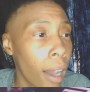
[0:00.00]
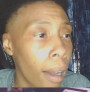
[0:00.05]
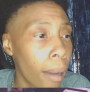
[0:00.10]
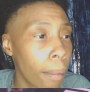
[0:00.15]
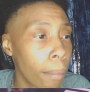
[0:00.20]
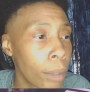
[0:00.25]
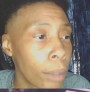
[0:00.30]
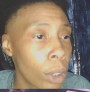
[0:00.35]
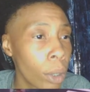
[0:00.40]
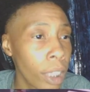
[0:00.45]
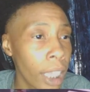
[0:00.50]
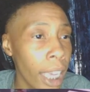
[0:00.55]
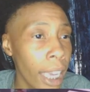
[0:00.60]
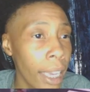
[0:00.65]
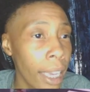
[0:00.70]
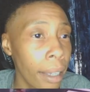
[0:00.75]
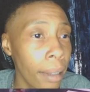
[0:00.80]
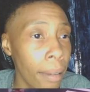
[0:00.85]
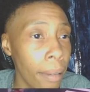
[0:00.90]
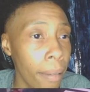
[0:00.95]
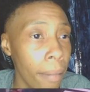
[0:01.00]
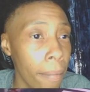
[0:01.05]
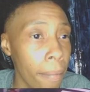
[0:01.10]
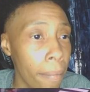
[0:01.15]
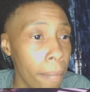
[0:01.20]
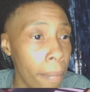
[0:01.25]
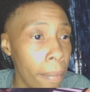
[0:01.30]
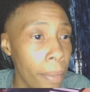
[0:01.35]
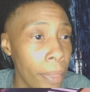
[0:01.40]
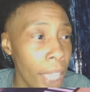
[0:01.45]
So yeah,
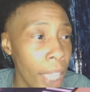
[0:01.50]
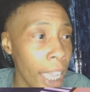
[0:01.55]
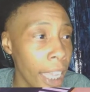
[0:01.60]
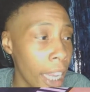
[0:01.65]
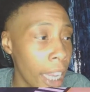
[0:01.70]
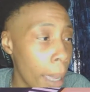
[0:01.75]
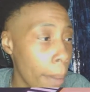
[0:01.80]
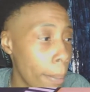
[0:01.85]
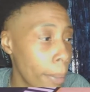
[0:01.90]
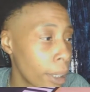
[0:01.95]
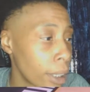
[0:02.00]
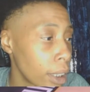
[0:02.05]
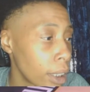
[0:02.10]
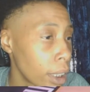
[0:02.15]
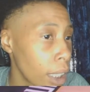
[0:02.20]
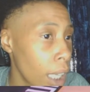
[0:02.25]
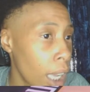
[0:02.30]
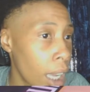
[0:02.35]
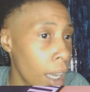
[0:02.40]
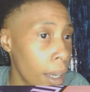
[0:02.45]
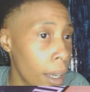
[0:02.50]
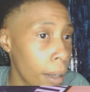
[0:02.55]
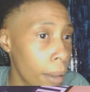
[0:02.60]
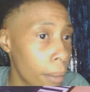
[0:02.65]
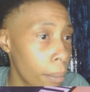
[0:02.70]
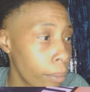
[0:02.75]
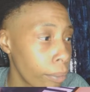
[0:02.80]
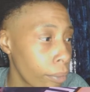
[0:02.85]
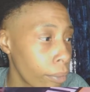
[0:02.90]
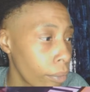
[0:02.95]
that happens.
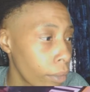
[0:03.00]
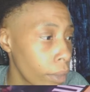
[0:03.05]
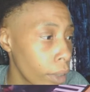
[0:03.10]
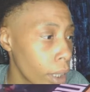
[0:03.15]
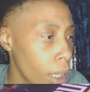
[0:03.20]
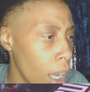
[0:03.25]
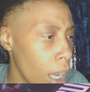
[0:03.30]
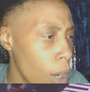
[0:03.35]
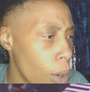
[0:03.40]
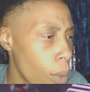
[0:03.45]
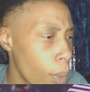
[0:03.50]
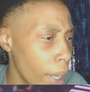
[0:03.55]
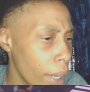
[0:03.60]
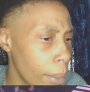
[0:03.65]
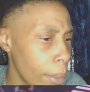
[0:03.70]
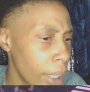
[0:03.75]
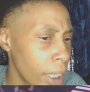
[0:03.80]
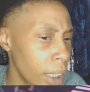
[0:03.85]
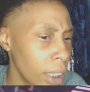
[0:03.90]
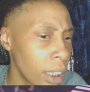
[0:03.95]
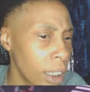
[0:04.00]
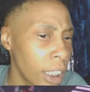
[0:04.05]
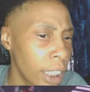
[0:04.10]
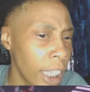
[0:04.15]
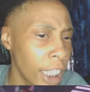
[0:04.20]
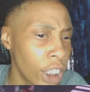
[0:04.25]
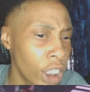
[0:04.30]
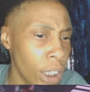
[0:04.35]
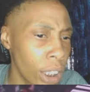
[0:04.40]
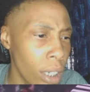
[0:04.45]
Oh, wait a minute. Did
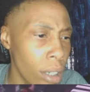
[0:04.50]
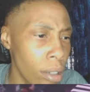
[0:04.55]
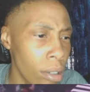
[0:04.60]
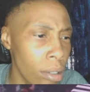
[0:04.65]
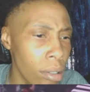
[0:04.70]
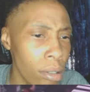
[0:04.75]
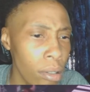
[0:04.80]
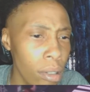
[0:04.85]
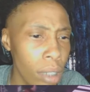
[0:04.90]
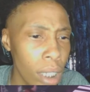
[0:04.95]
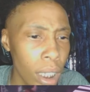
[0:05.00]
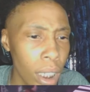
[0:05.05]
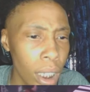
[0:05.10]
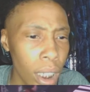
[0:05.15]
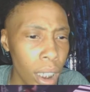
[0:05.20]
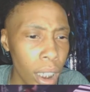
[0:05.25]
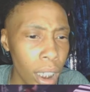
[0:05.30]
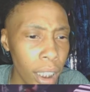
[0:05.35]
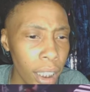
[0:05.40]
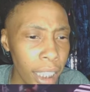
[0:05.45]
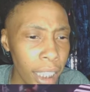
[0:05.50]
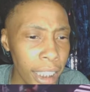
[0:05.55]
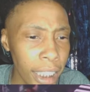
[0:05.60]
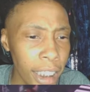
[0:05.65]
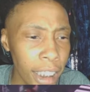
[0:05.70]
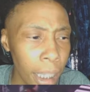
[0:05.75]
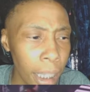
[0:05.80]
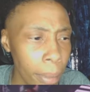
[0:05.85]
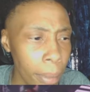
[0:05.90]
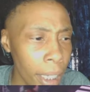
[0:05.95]
they
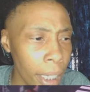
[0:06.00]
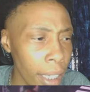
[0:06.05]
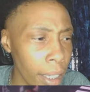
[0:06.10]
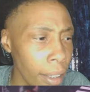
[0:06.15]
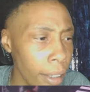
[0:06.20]
skipped it?